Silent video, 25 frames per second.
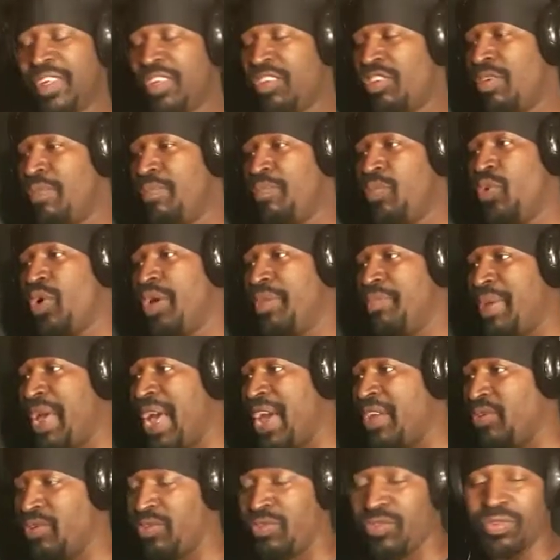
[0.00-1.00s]
this your boy
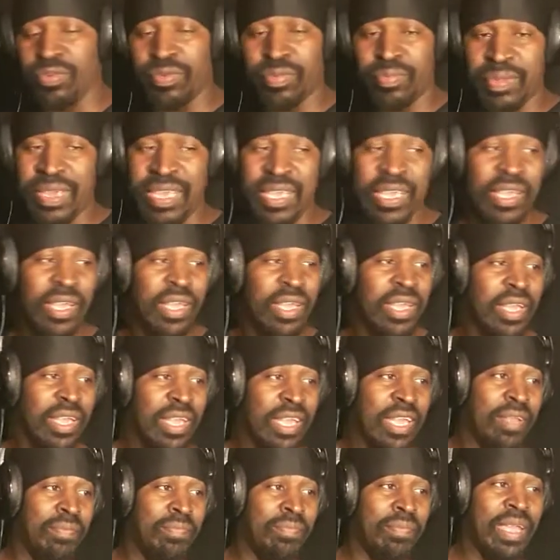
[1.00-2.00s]
Battle Truth, man.
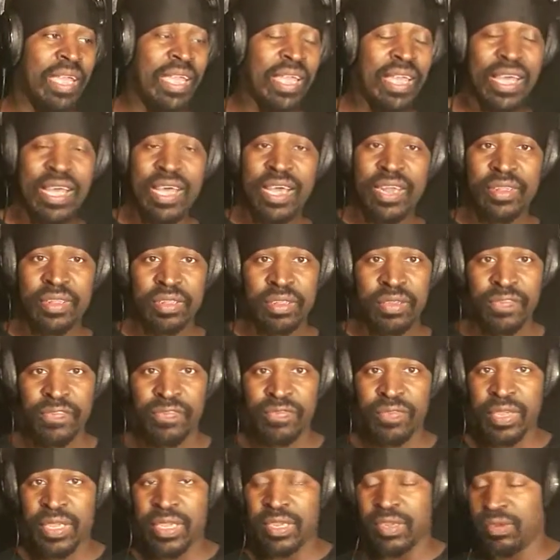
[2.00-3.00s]
Hitman Holla
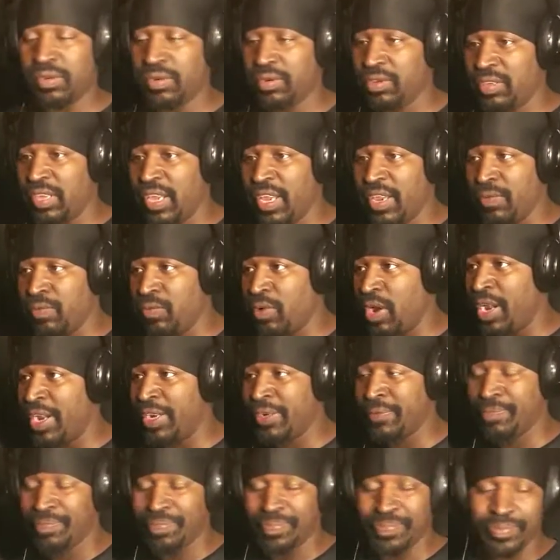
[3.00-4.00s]
defeat Tay
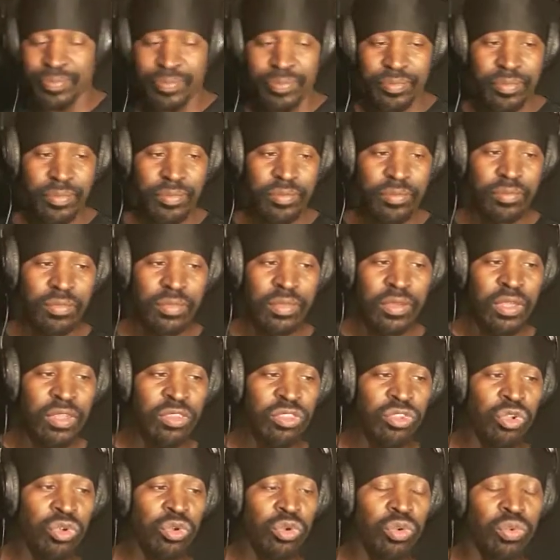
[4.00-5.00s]
Roc.
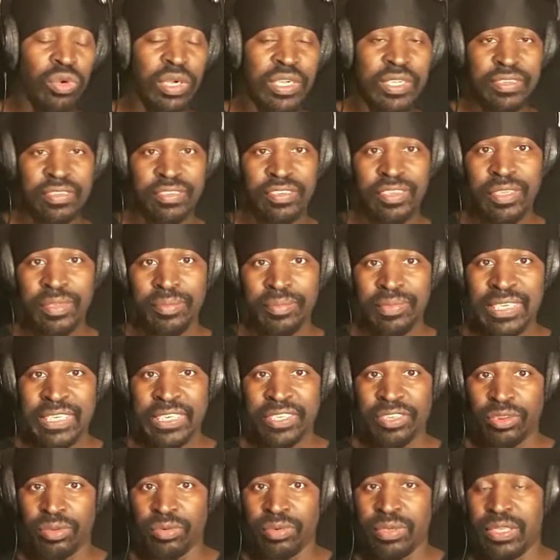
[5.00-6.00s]
2 1, some
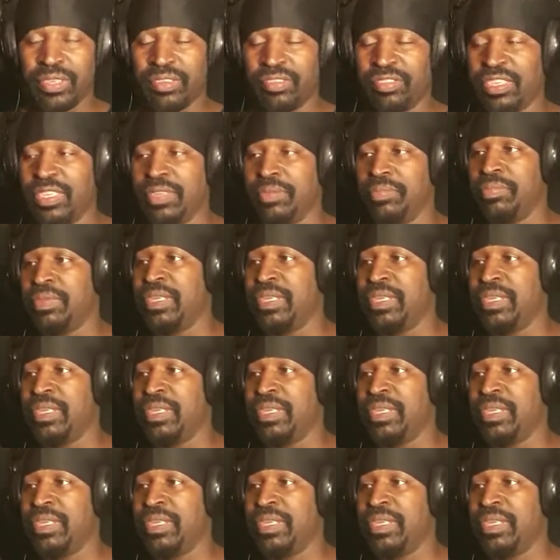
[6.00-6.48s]
got a 3 zip,